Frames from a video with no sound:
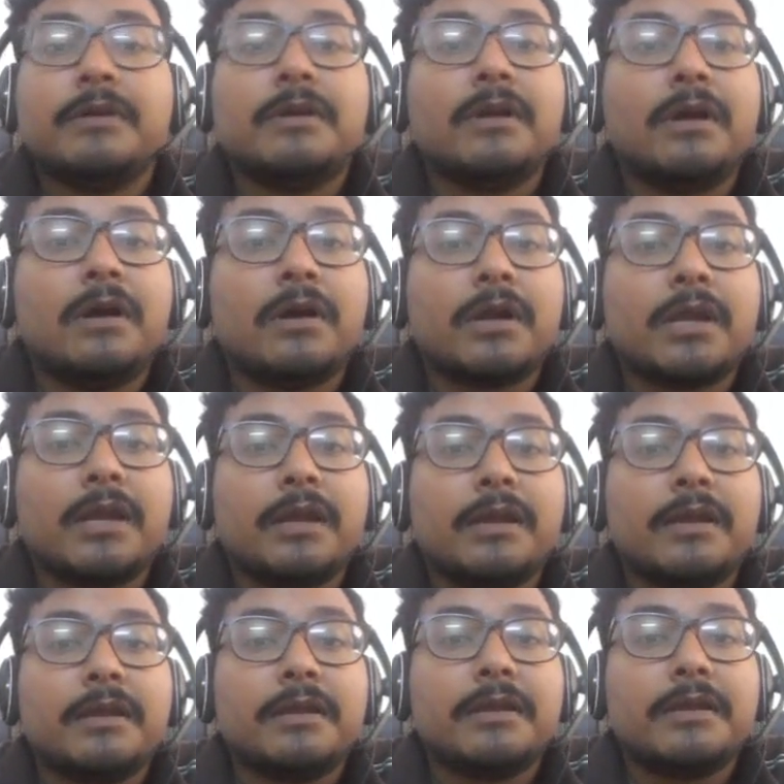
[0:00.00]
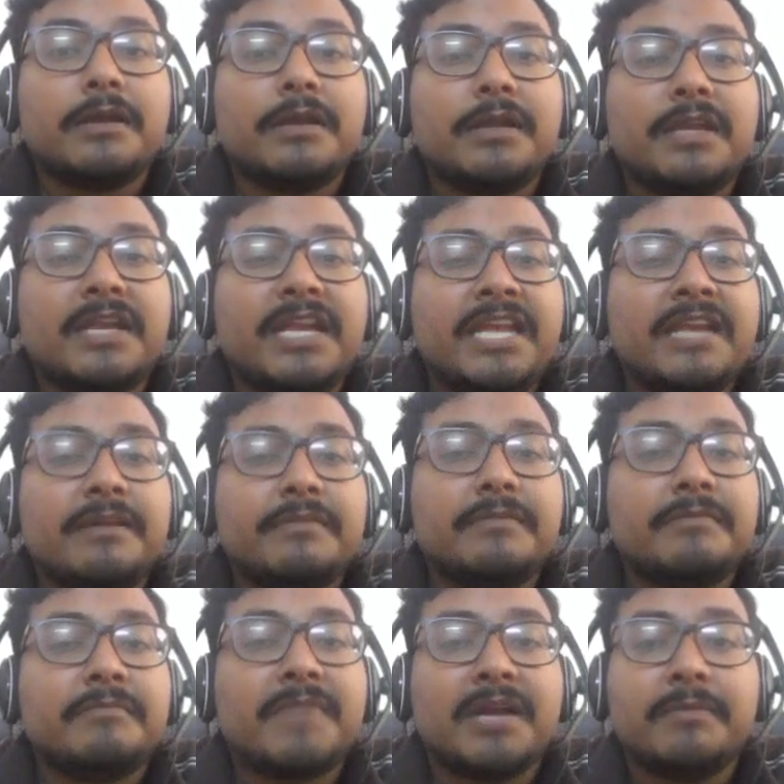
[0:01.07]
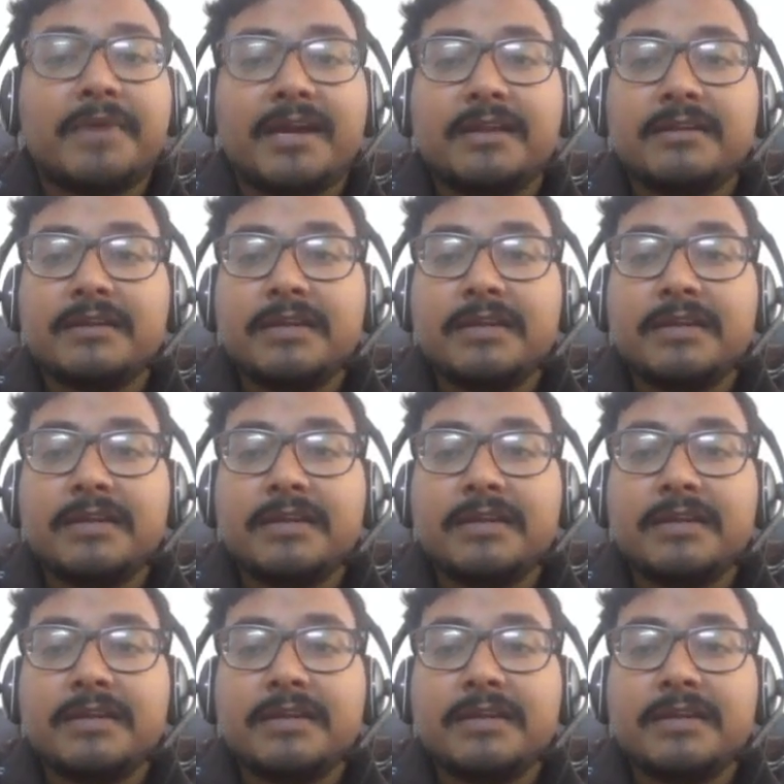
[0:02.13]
Okay, my bad.